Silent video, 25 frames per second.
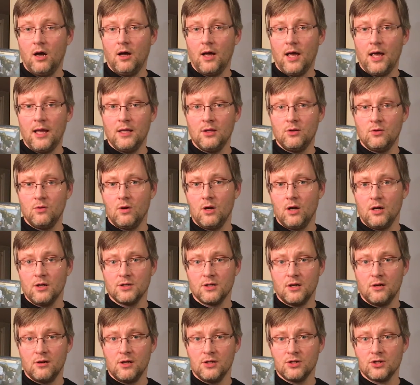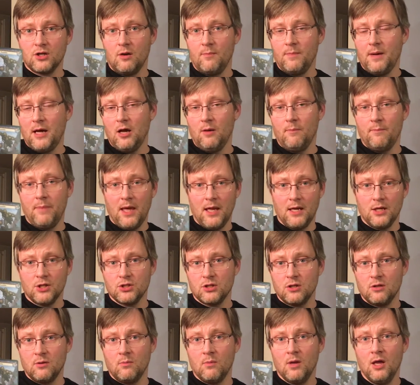any 2 cards out of your discard pile, banish
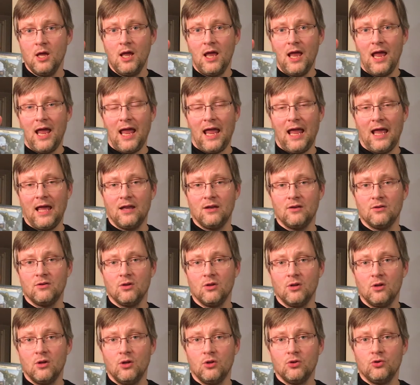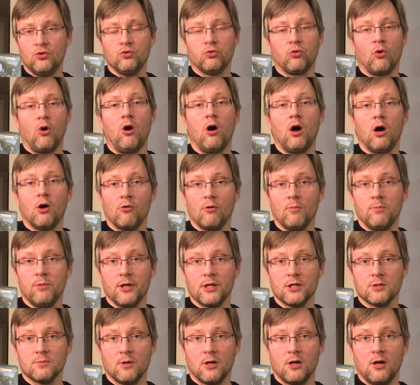them, and draw a
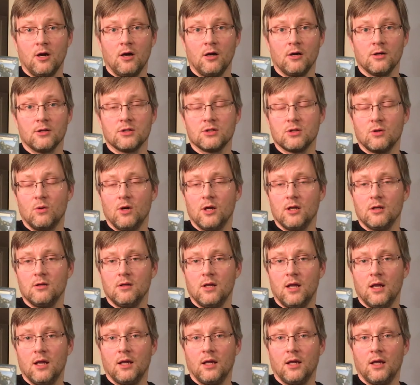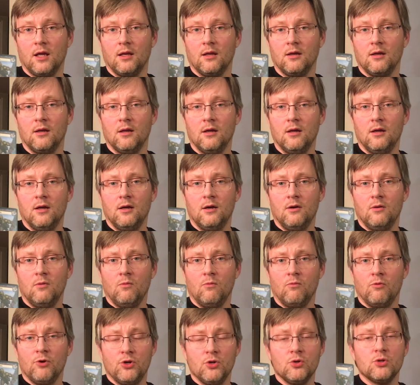replacement card, so it can
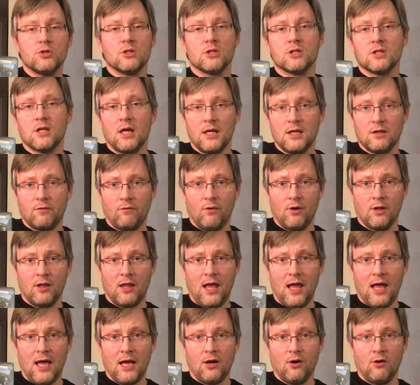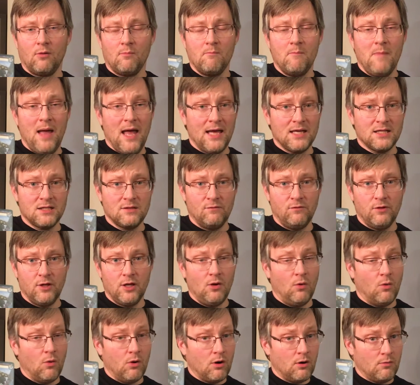reduce the size of an attacker massively,
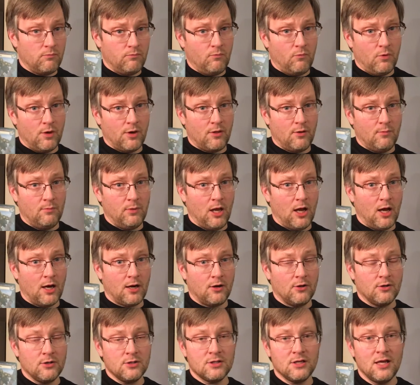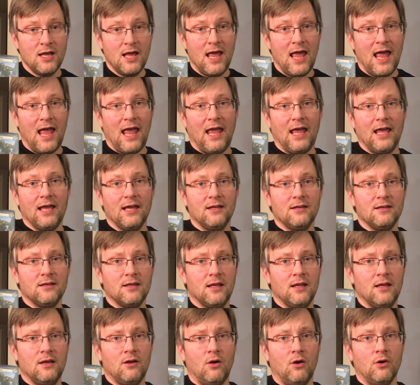or one of their blockers, and
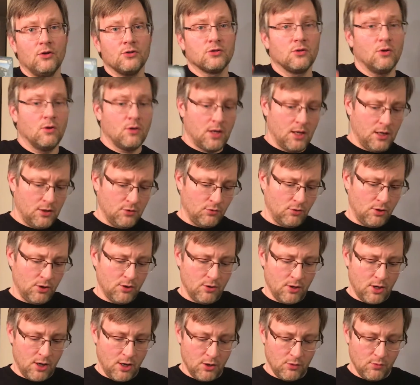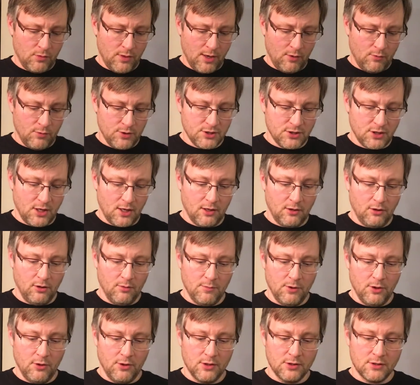it also can draw you a card with that recycle
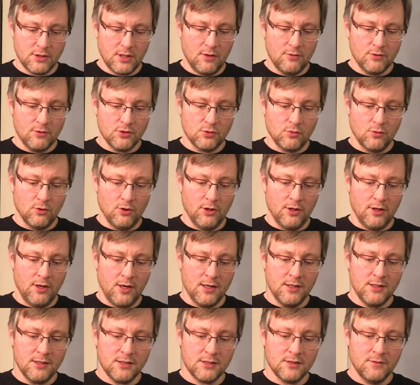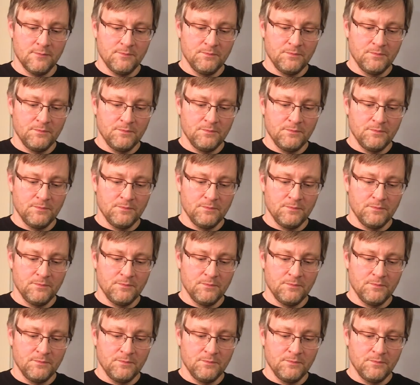ability. So that one's really nice.